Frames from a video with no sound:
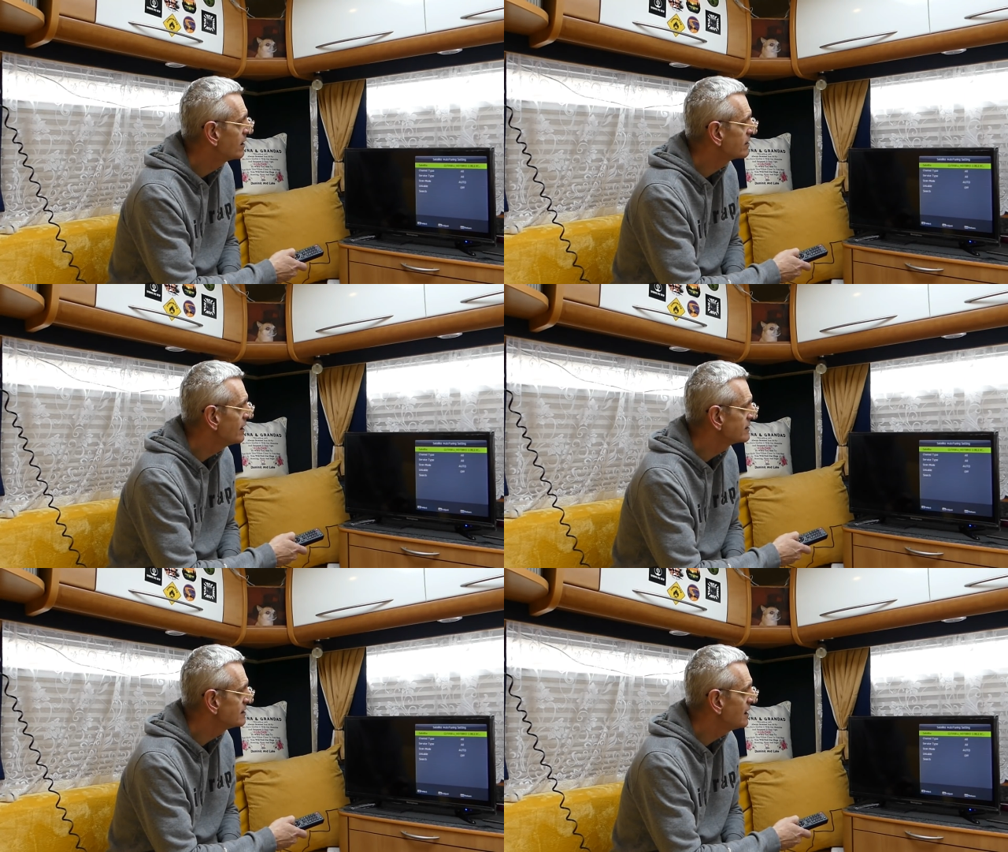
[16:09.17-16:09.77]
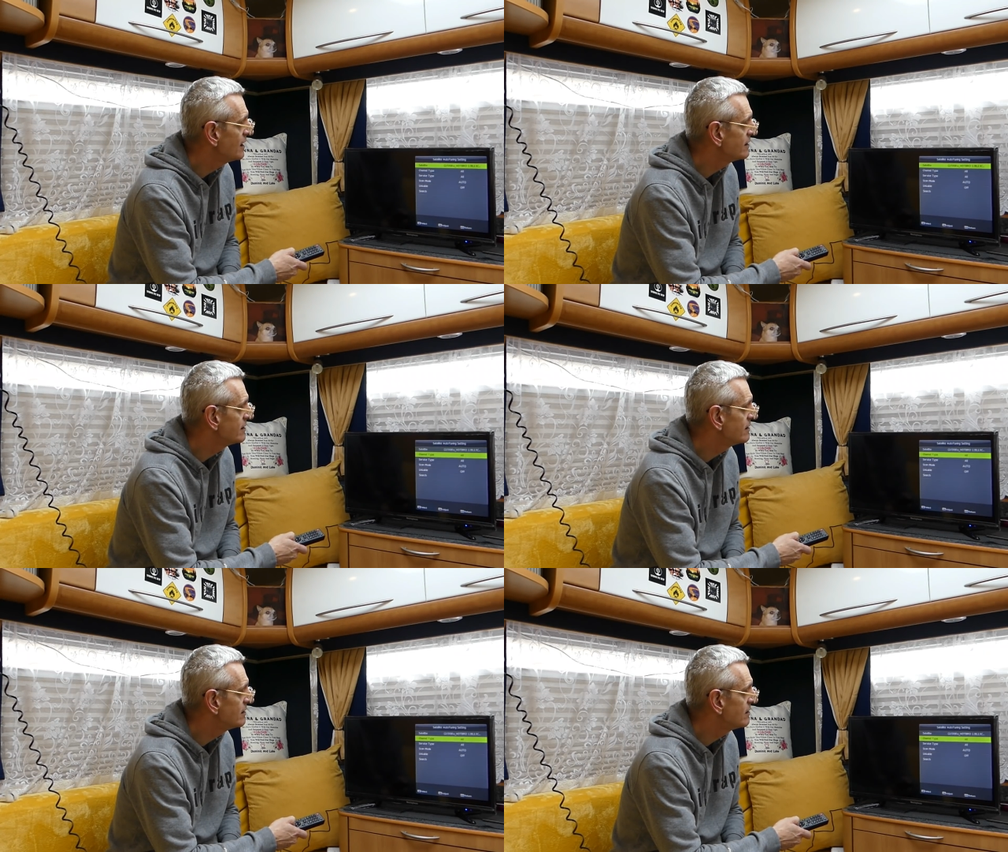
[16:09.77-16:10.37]
Satellite,
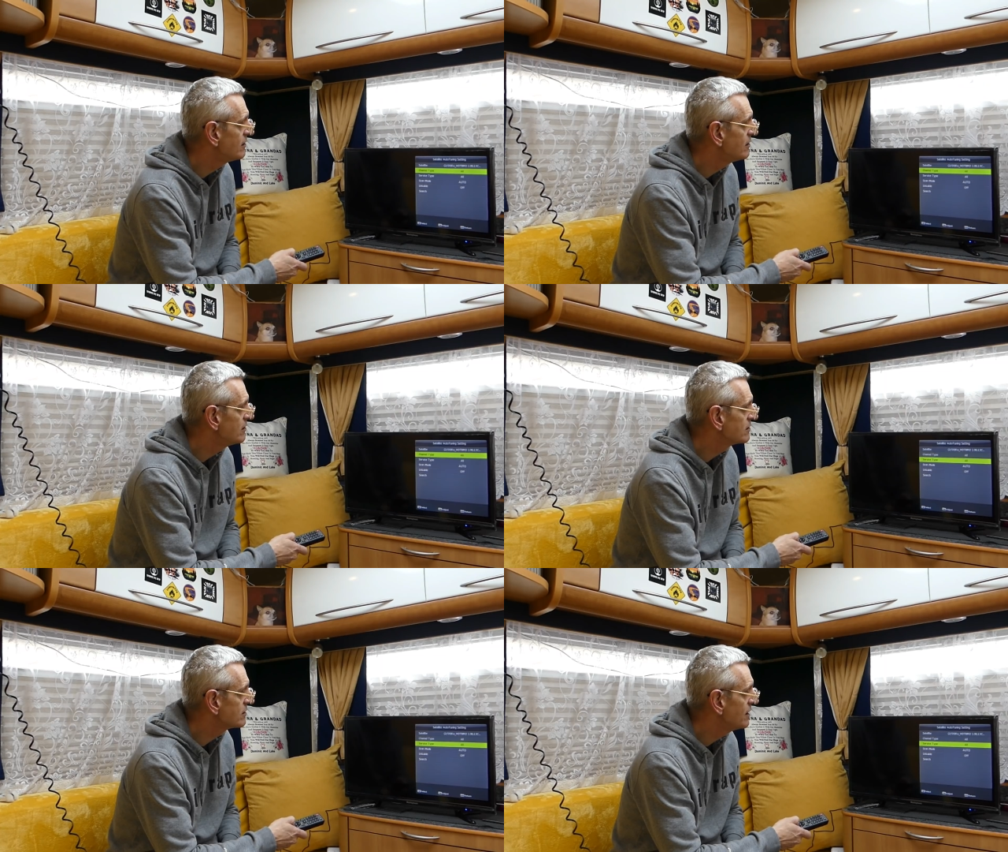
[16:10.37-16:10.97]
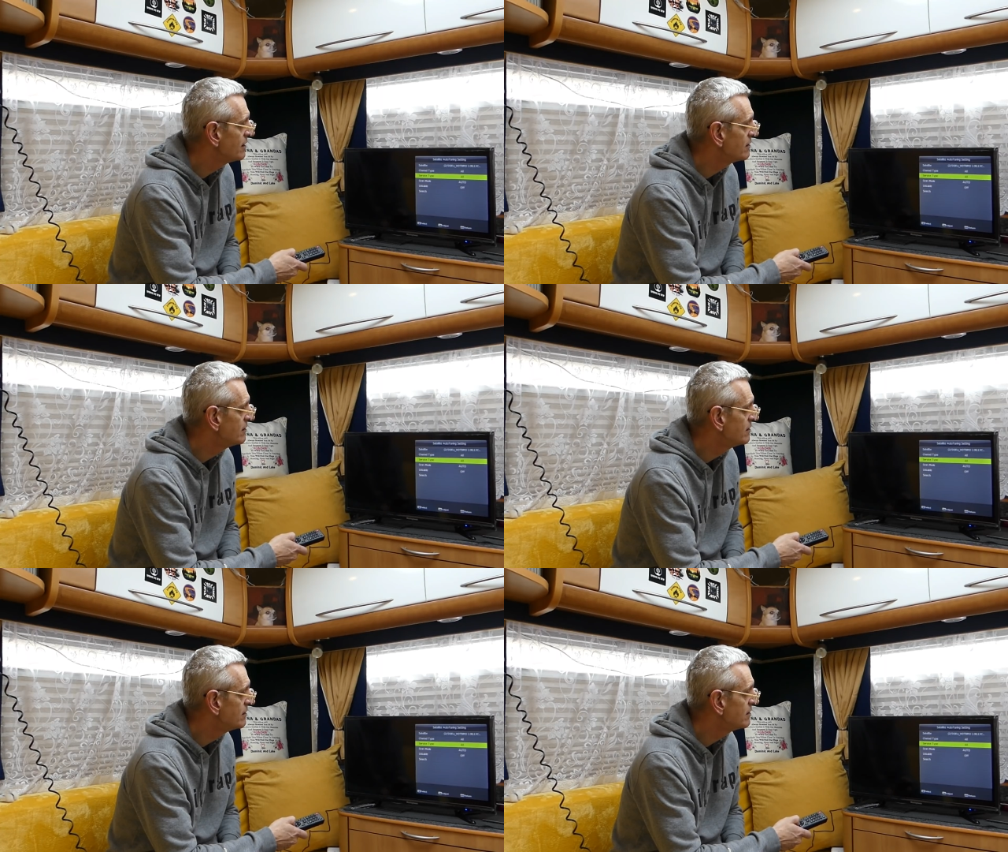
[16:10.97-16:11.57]
all channel,
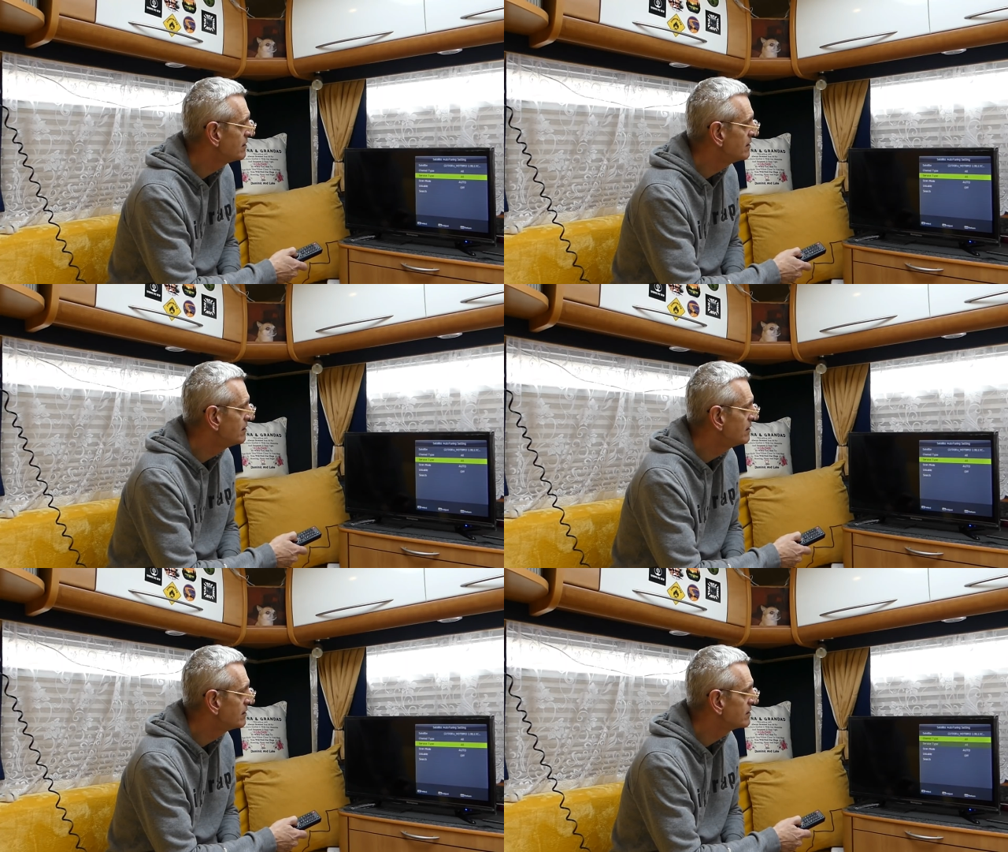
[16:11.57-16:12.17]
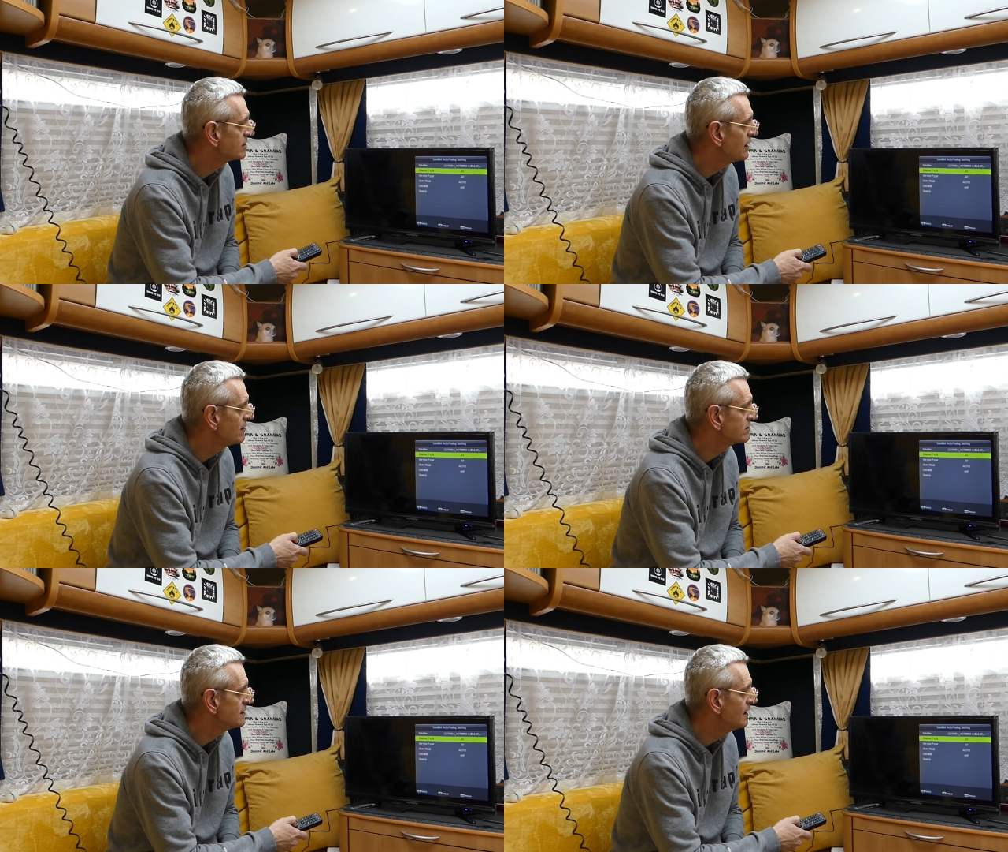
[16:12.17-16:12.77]
no,
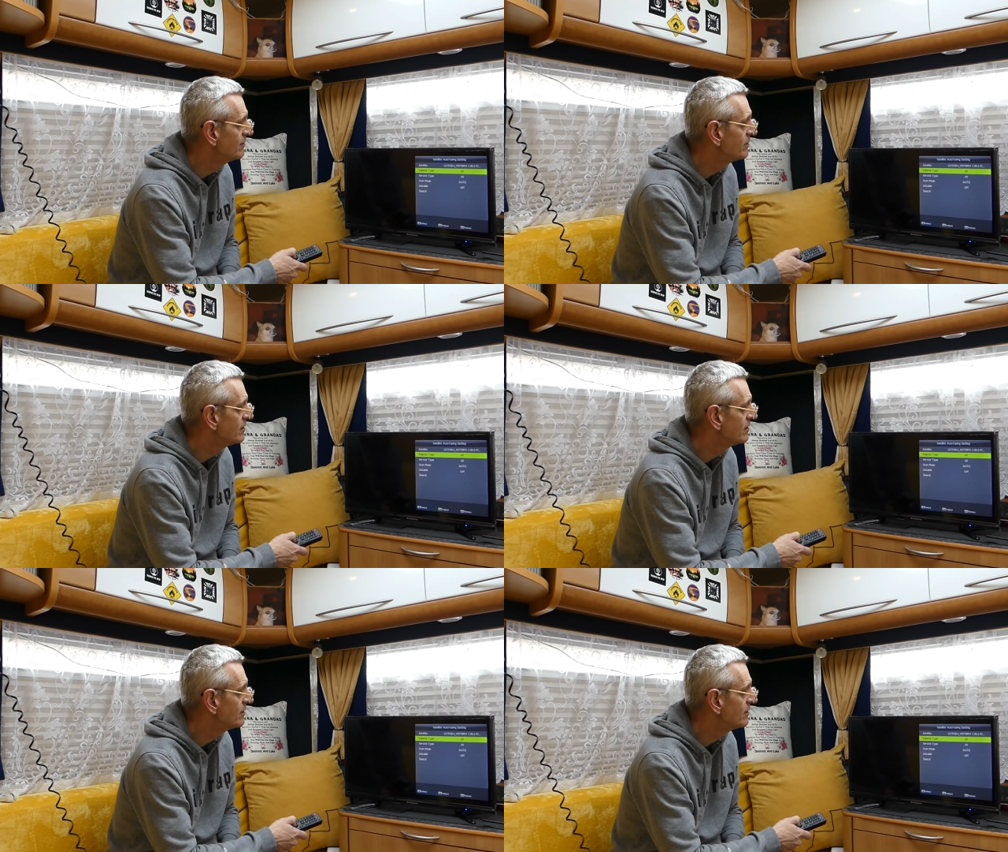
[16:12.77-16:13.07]
channel type.